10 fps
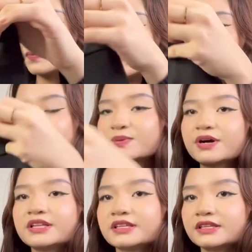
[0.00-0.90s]
This
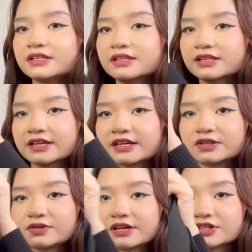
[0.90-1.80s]
one,
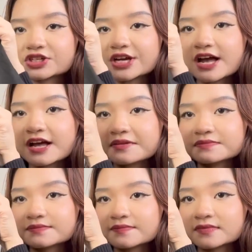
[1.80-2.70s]
ganito lang siya.
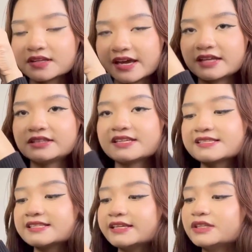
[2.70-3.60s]
And the
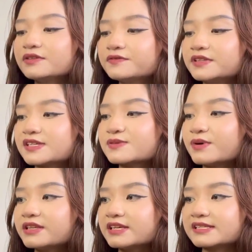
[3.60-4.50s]
slit of this
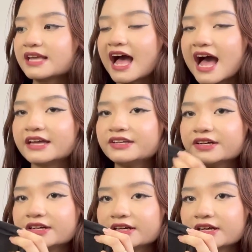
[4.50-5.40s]
one is
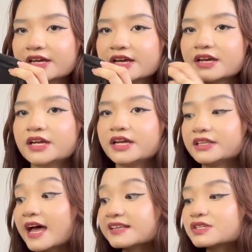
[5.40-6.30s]
higher. It
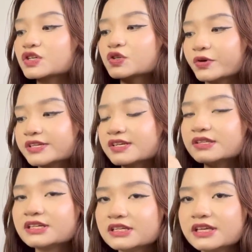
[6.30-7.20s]
has shorts
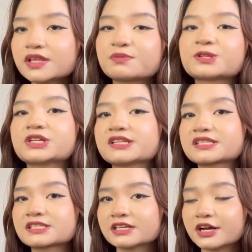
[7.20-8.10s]
underneath, which is
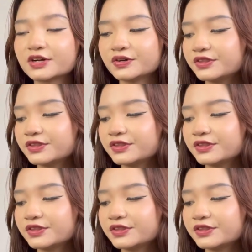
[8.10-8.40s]
a good